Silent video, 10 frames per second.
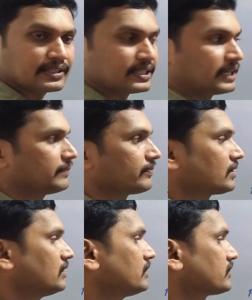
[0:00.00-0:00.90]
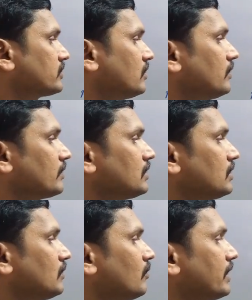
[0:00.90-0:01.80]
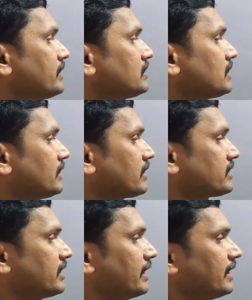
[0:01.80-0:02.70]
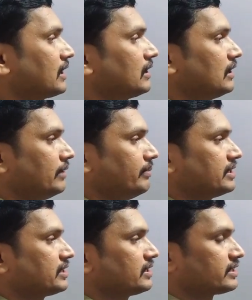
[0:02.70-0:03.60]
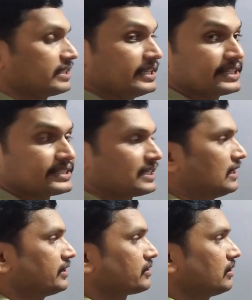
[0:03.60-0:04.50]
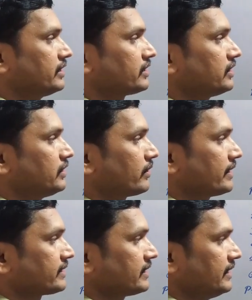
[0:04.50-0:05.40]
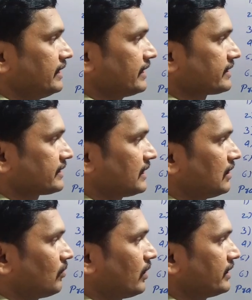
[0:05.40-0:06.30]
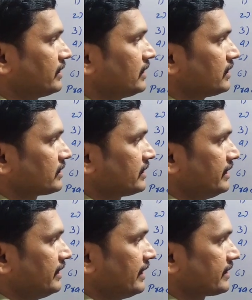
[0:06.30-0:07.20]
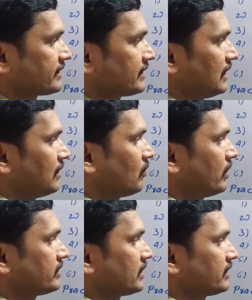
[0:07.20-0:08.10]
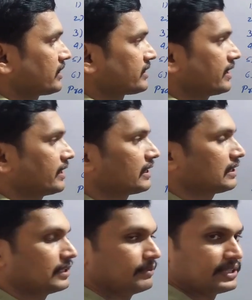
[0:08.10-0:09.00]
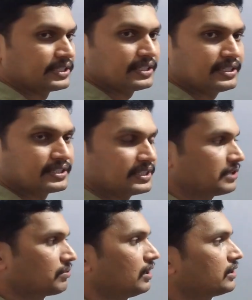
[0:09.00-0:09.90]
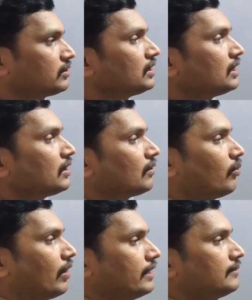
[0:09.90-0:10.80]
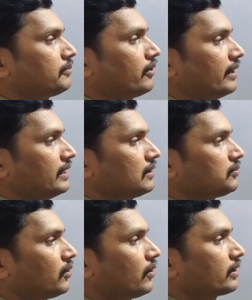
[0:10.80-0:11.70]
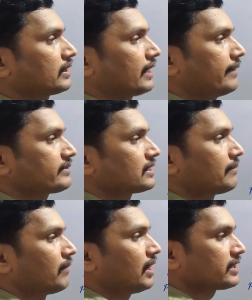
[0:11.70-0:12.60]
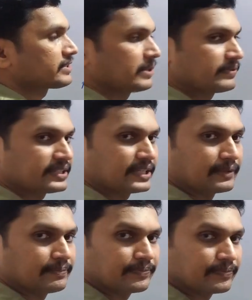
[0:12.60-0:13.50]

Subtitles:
sun. So, 1 Chandrasekhar limit, CSL, usually it is denoted as CSL, 1 CSL, 1 Chandrasekhar limit is equal to 1.4 times the mass of sun.